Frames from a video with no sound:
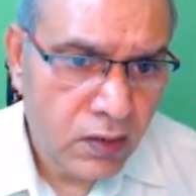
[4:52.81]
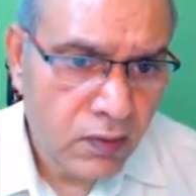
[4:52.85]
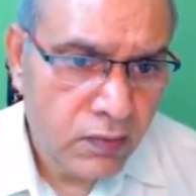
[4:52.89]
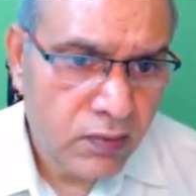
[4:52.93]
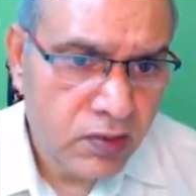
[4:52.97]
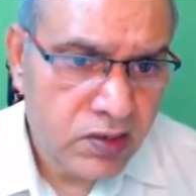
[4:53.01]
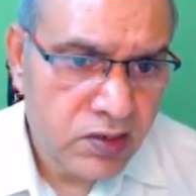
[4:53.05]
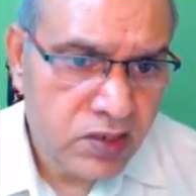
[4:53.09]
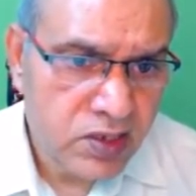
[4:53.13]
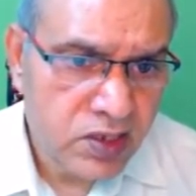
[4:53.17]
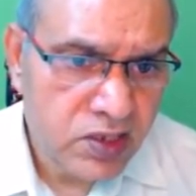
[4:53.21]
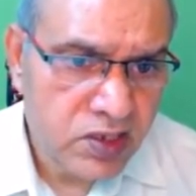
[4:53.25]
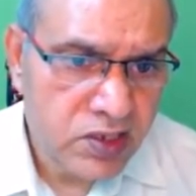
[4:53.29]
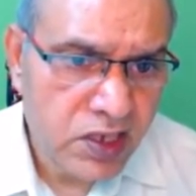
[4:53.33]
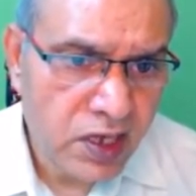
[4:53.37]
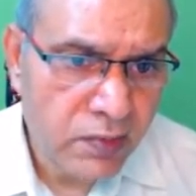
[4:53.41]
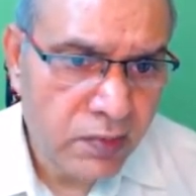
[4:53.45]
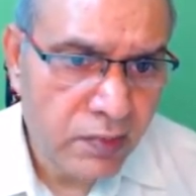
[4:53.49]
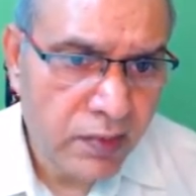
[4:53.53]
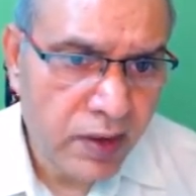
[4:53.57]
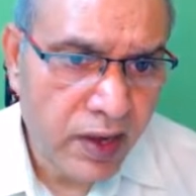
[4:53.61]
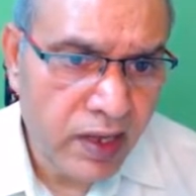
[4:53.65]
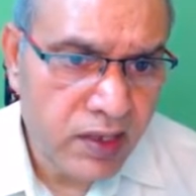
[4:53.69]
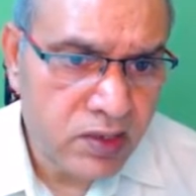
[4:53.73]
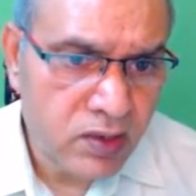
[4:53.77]
which is same
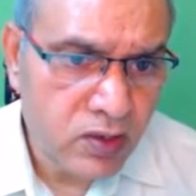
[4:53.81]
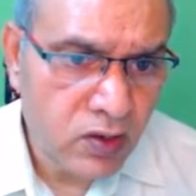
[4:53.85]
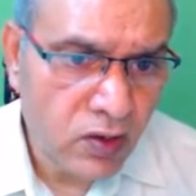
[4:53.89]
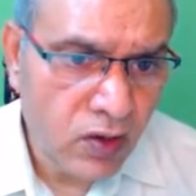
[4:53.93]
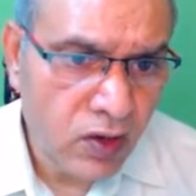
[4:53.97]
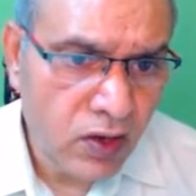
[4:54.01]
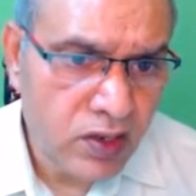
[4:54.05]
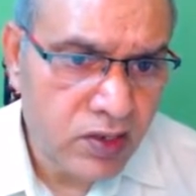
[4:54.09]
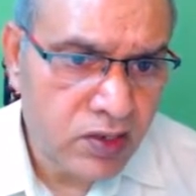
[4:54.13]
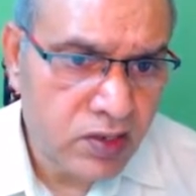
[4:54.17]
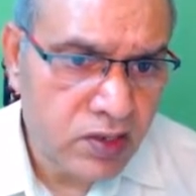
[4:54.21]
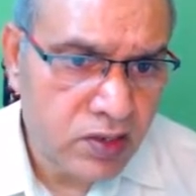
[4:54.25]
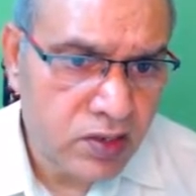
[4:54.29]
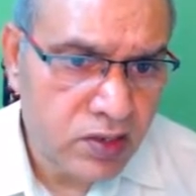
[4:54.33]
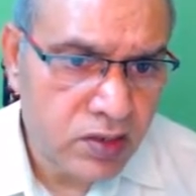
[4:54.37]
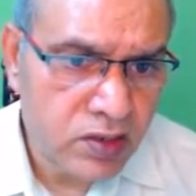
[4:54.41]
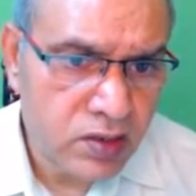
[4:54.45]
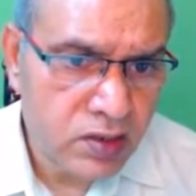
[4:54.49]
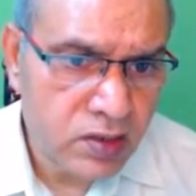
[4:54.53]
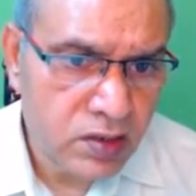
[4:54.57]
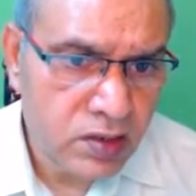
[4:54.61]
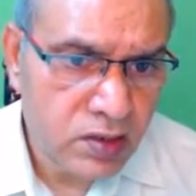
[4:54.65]
as cos